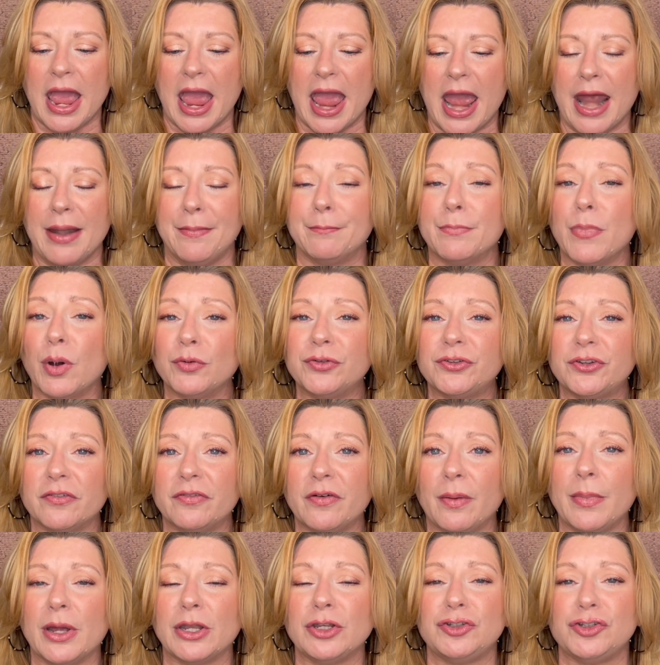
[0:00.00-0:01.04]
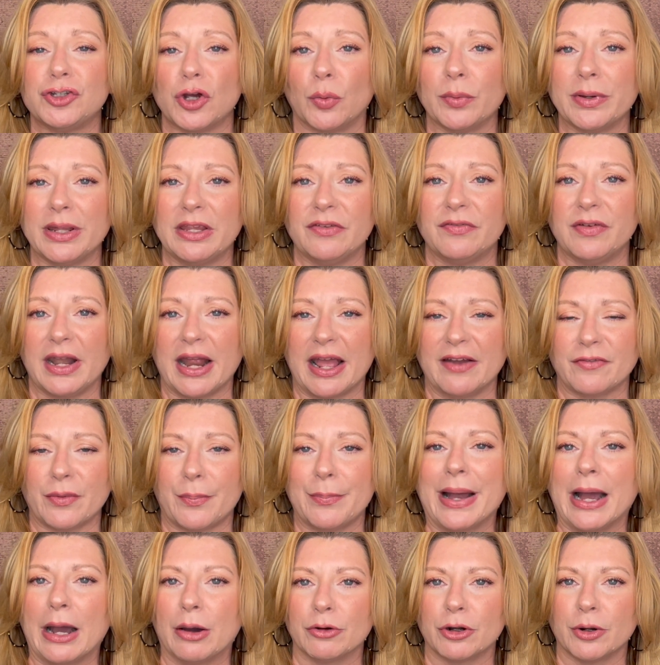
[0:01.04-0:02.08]
And most of them don't even have a
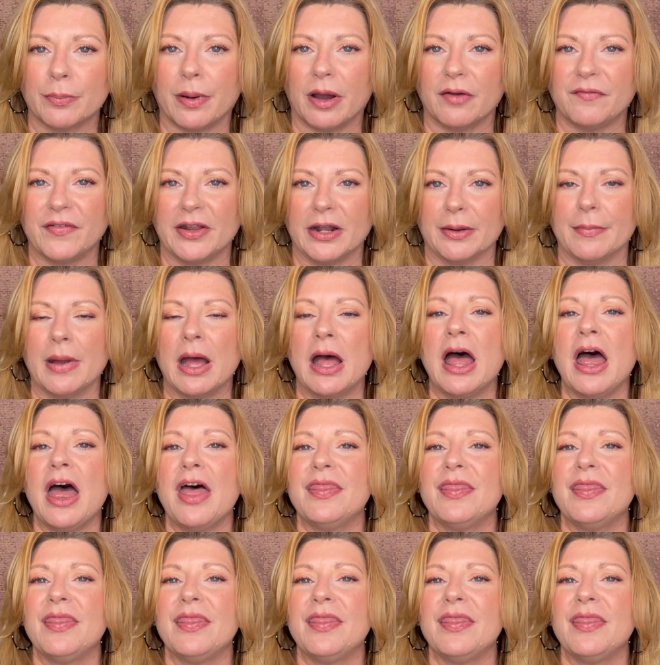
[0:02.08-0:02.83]
powder puff in them.